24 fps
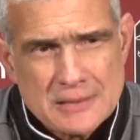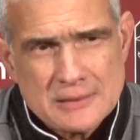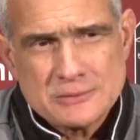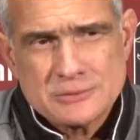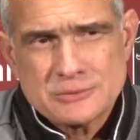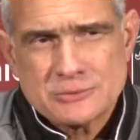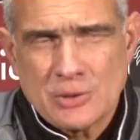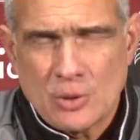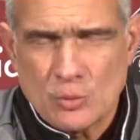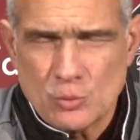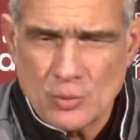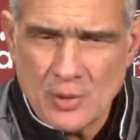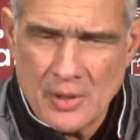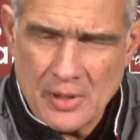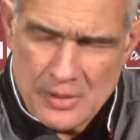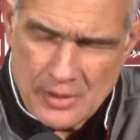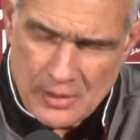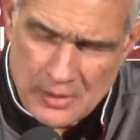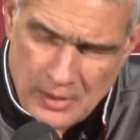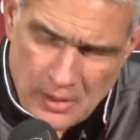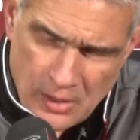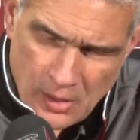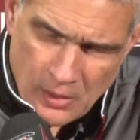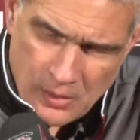So
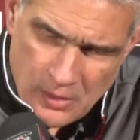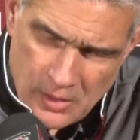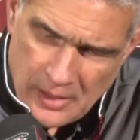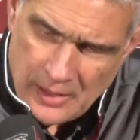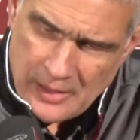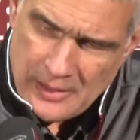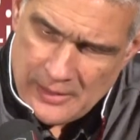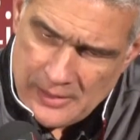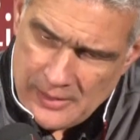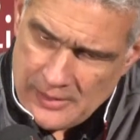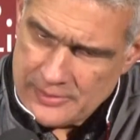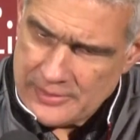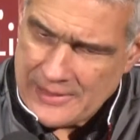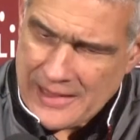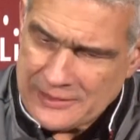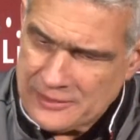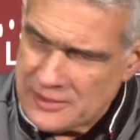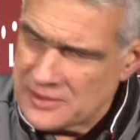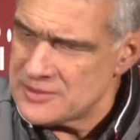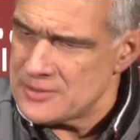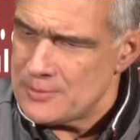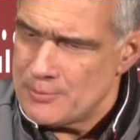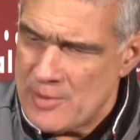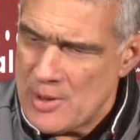that
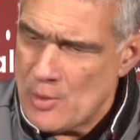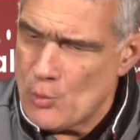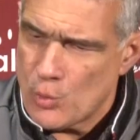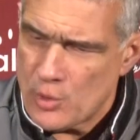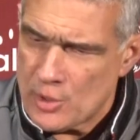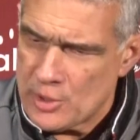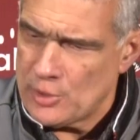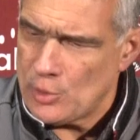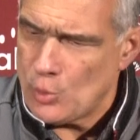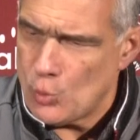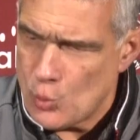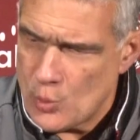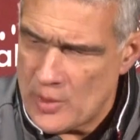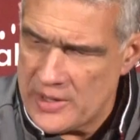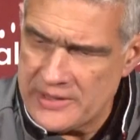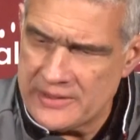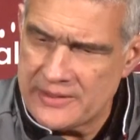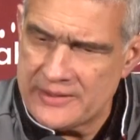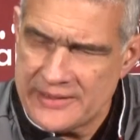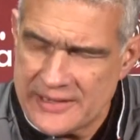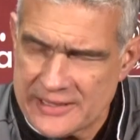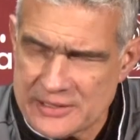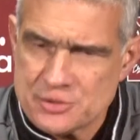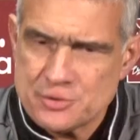doesn't mean we're going to win
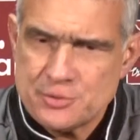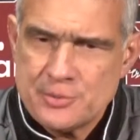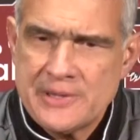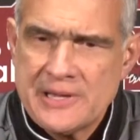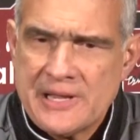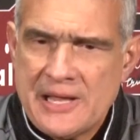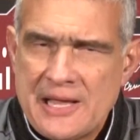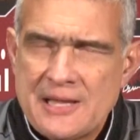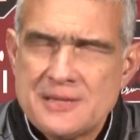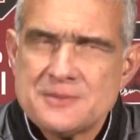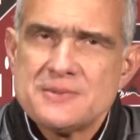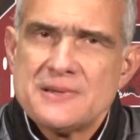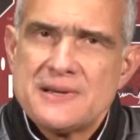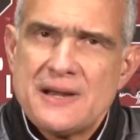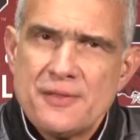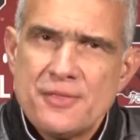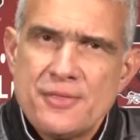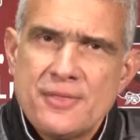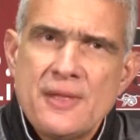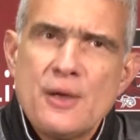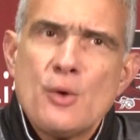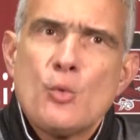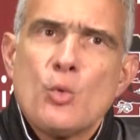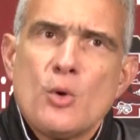the next three games, but I
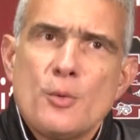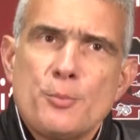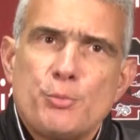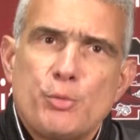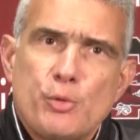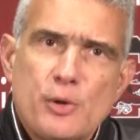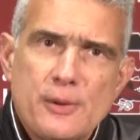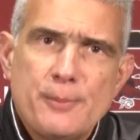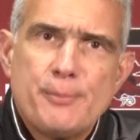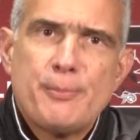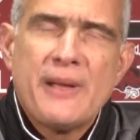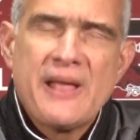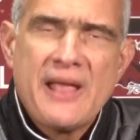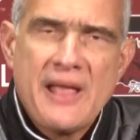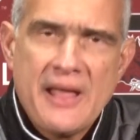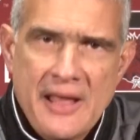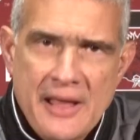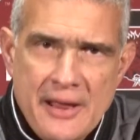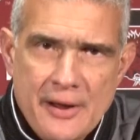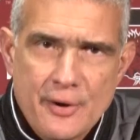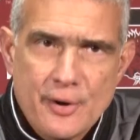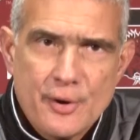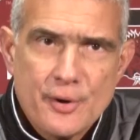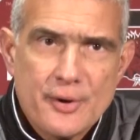think we're
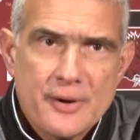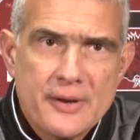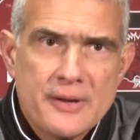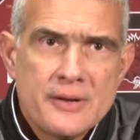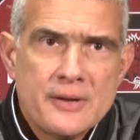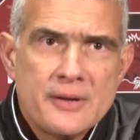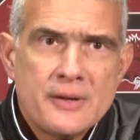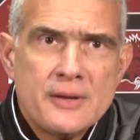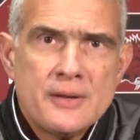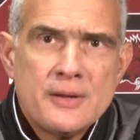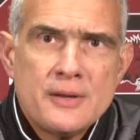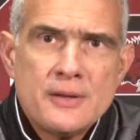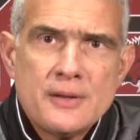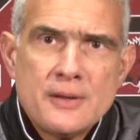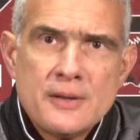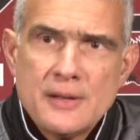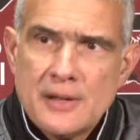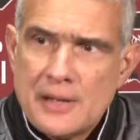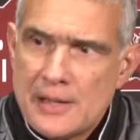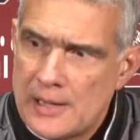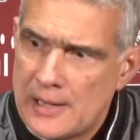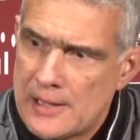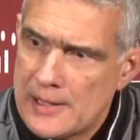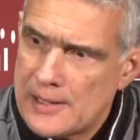prepared
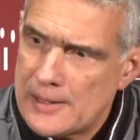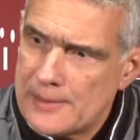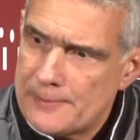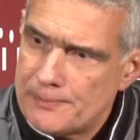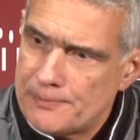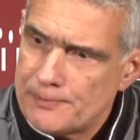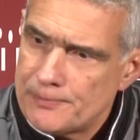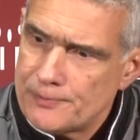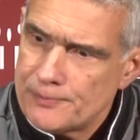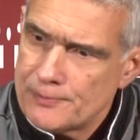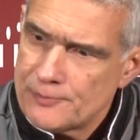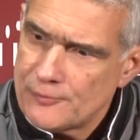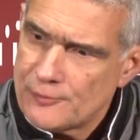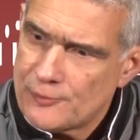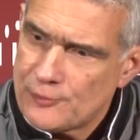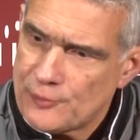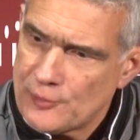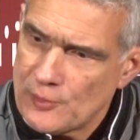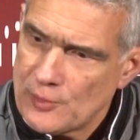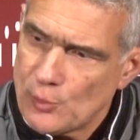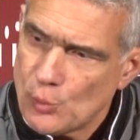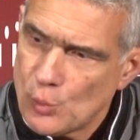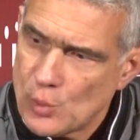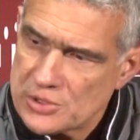
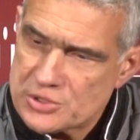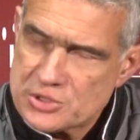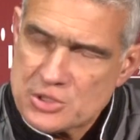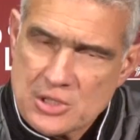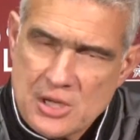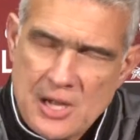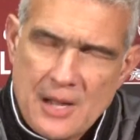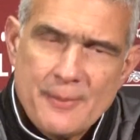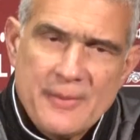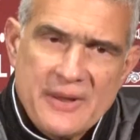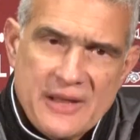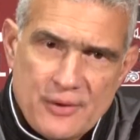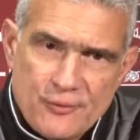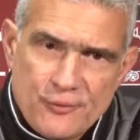for what's coming